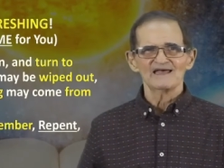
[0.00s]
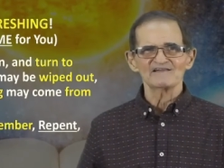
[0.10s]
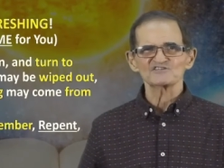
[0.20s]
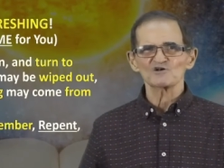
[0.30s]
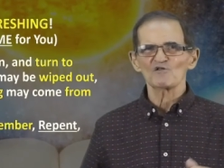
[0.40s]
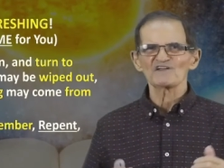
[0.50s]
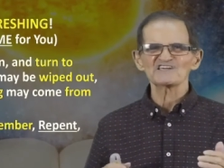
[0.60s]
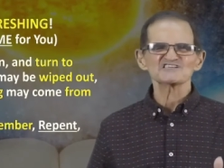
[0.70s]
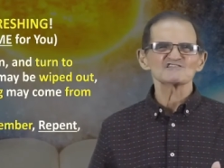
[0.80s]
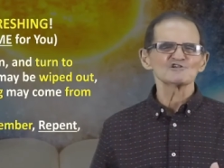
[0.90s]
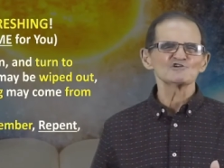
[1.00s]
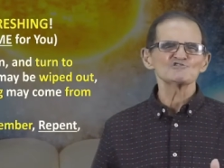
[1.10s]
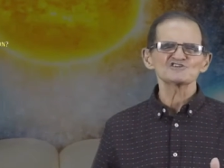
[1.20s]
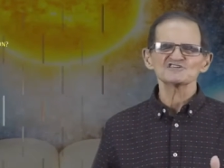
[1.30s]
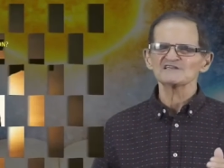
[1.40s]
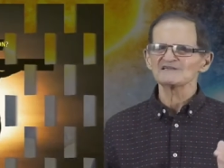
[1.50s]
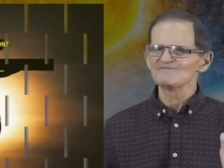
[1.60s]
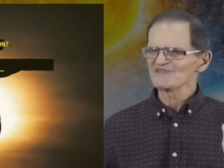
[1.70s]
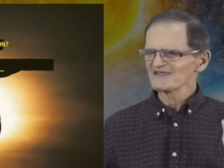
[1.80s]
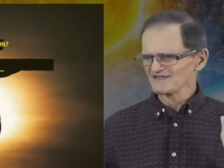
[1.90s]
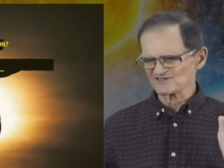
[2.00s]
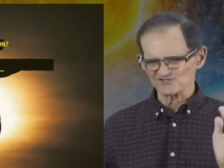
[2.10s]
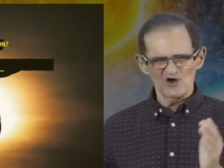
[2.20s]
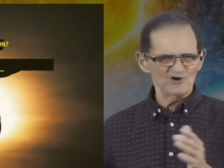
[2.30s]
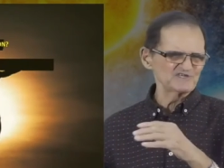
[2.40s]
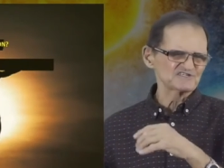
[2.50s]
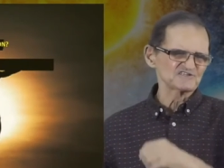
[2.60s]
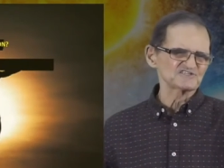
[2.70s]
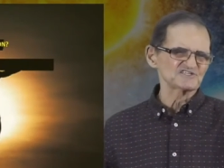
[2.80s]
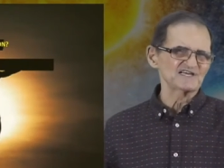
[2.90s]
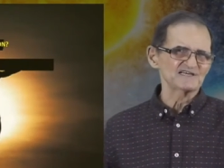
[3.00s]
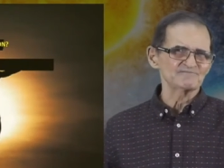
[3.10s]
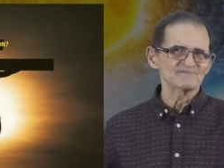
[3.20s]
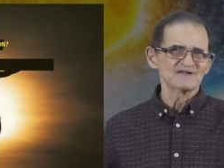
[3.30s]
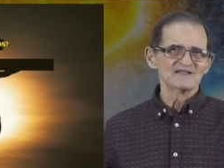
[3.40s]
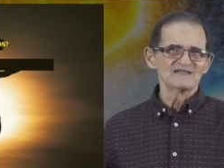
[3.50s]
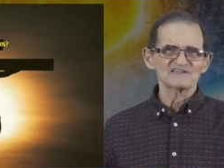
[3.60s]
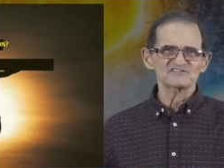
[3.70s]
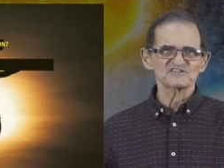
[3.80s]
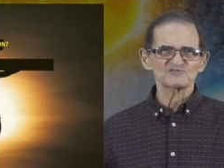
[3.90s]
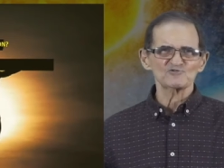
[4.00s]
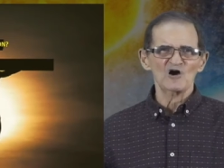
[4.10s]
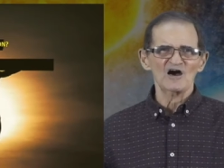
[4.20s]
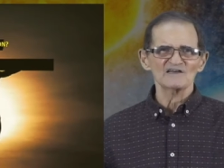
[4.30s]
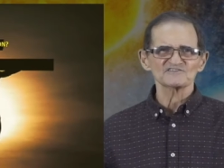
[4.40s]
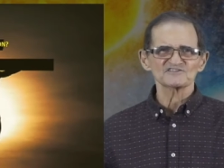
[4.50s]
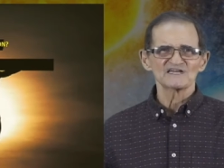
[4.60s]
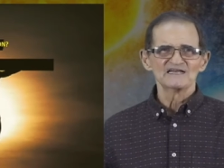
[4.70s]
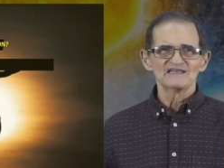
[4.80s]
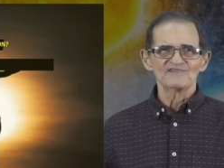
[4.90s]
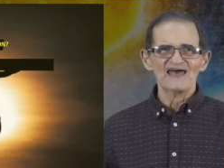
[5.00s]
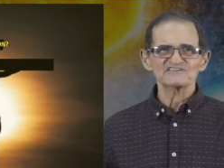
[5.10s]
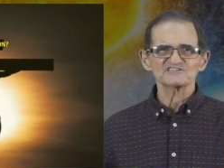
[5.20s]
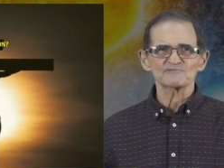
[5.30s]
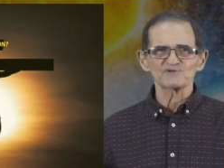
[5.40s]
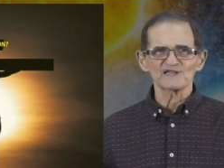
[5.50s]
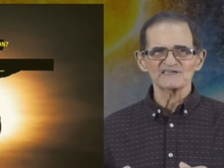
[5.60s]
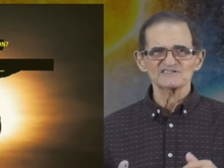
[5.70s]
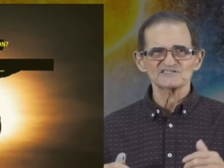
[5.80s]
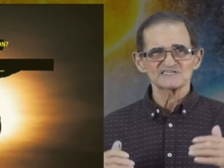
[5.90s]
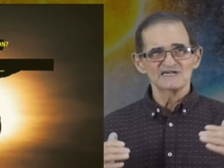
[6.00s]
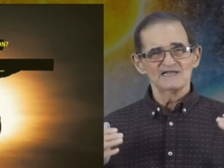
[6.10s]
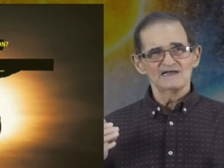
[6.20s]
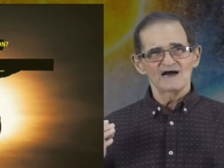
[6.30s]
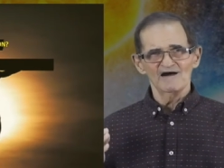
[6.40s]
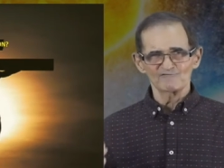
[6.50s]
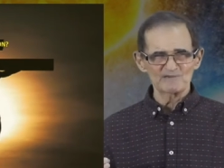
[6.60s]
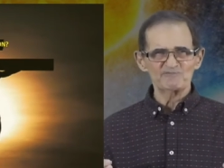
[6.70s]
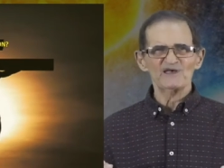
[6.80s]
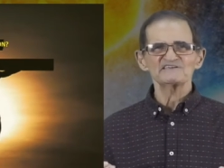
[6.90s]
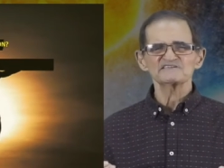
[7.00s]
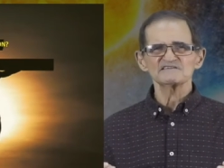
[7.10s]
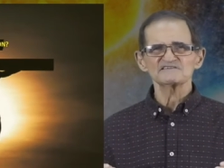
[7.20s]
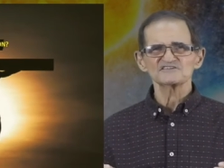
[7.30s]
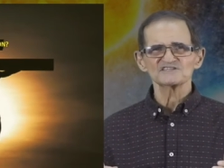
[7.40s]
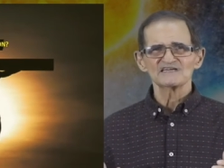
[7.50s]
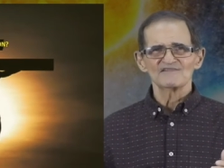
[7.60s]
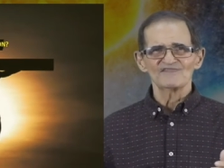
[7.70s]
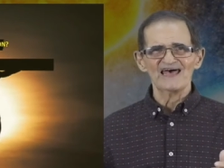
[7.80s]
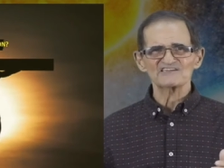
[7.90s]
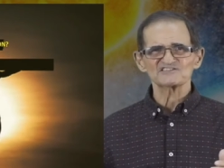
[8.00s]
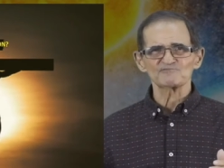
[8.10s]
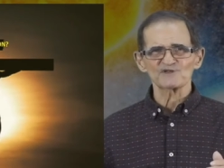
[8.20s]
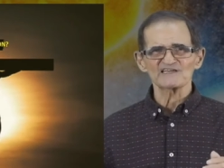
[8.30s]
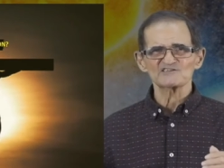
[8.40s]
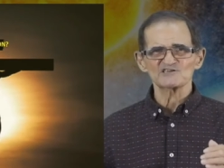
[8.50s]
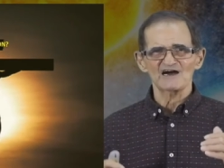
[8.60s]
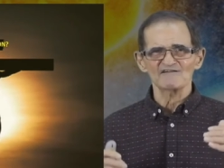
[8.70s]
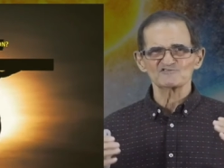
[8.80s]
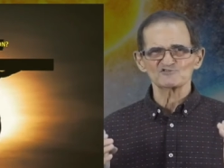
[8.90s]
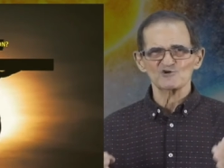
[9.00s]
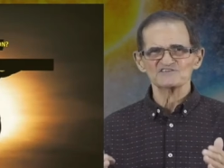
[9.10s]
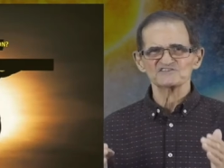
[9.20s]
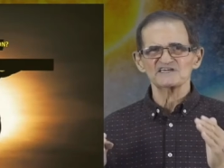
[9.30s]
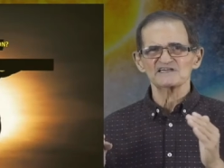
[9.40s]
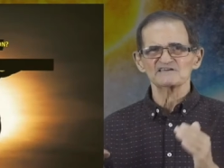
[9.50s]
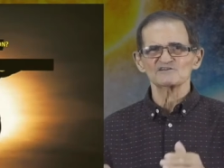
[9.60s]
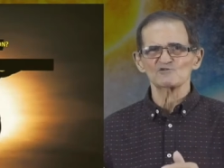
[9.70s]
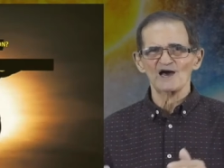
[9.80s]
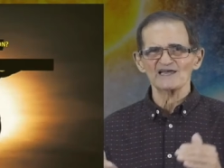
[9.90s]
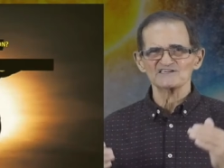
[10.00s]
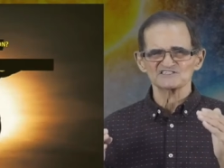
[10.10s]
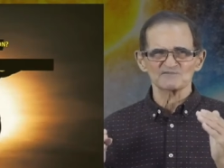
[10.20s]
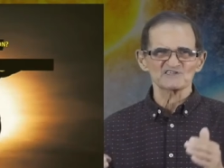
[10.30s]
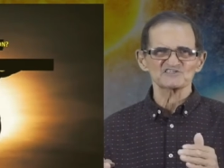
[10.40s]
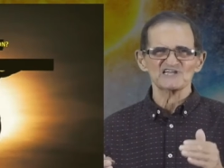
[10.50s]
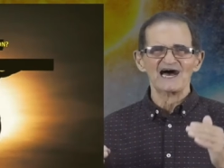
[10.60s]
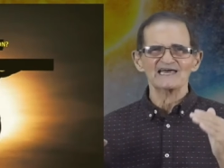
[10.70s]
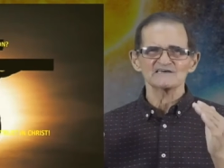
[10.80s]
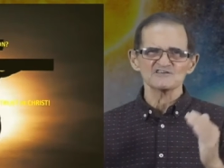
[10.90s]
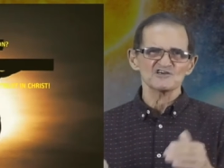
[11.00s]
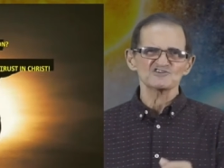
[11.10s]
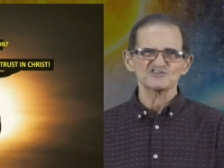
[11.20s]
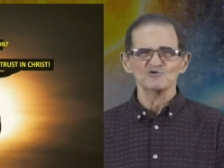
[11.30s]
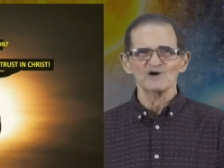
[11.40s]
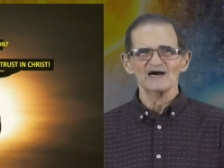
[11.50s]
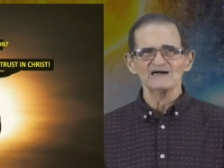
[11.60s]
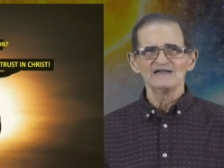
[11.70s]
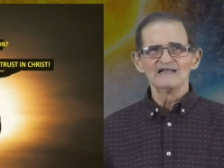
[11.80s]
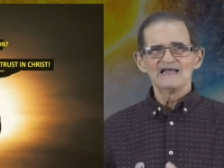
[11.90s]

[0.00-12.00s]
And so the solution is always the same it's the cross. That's the place of repentance. That's the place of trusting in Christ, the Messiah, Yeshua.